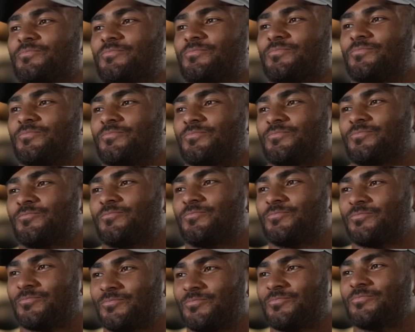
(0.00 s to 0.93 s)
like an alter
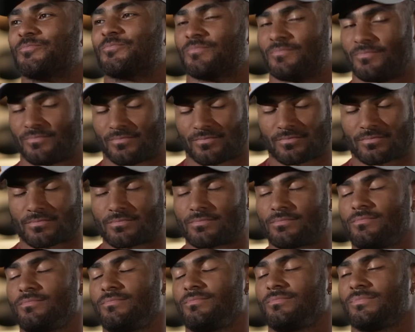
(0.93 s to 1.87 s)
ego when you run out that
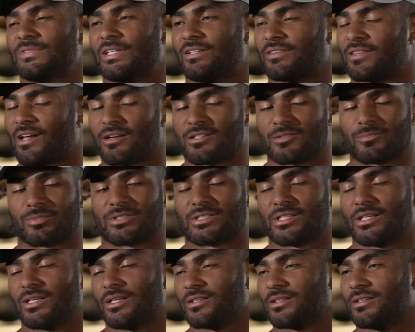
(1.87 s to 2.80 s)
tunnel? Thousand
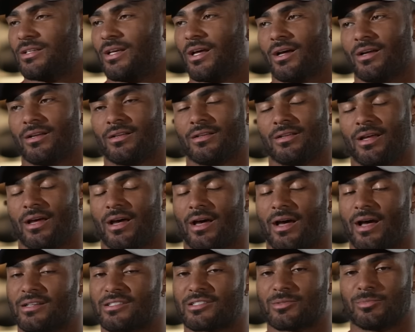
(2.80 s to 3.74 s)
percent. Is yeah. it? Yeah. yeah, it
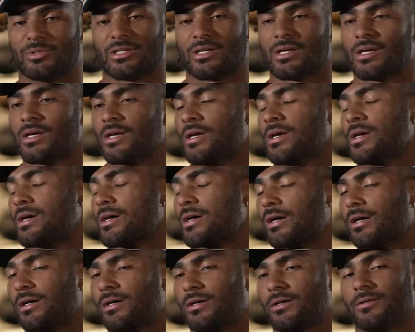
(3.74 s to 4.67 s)
has to be.
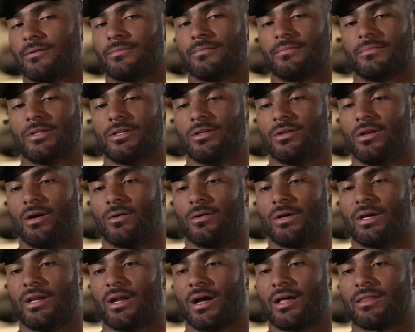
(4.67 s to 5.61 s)
Um, you know,
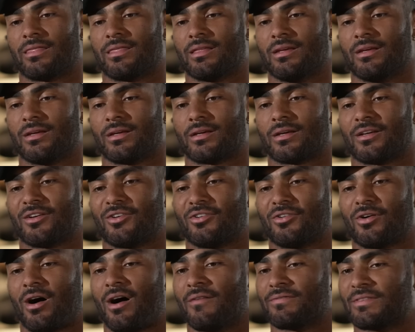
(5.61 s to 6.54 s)
and I think
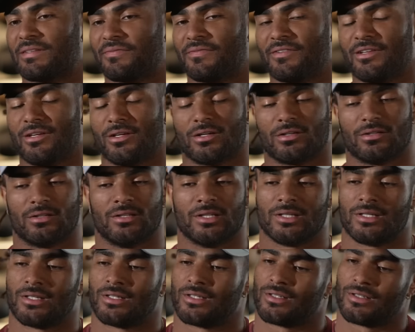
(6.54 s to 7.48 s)
off the field,
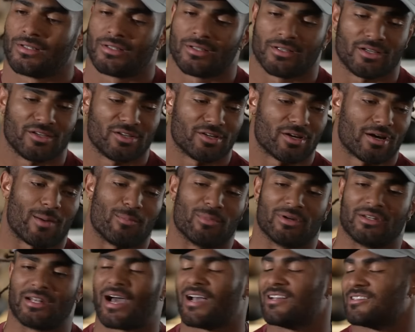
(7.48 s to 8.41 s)
I'm
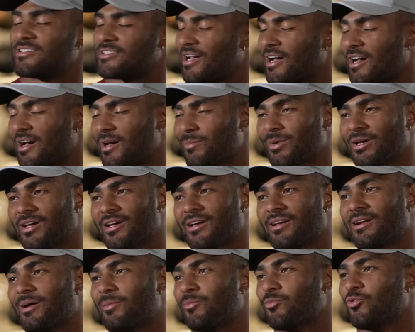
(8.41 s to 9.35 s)
a nice guy,
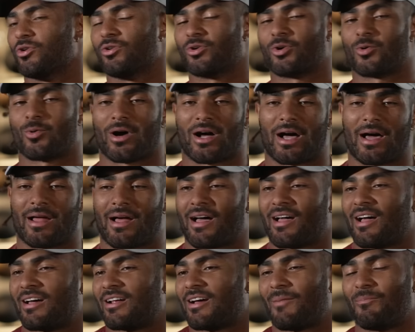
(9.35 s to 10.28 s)
man. I'm real quiet.
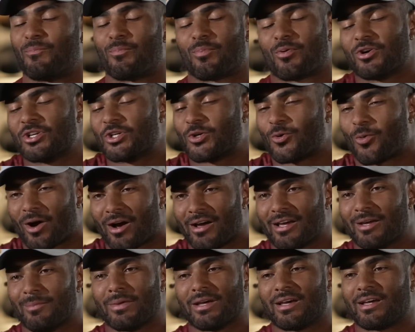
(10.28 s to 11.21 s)
I, am pretty
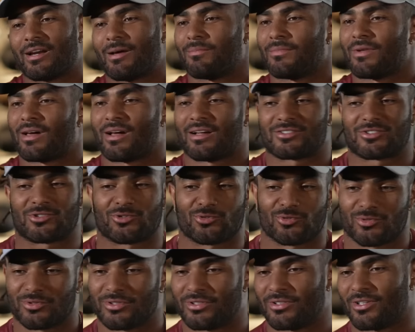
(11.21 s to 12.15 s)
quiet, man. I'm not
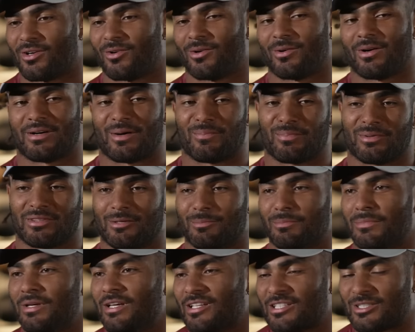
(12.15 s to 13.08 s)
too, you know, up in the
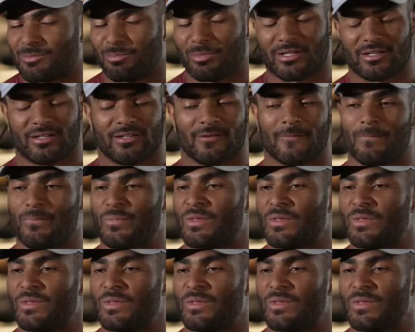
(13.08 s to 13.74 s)
mix, but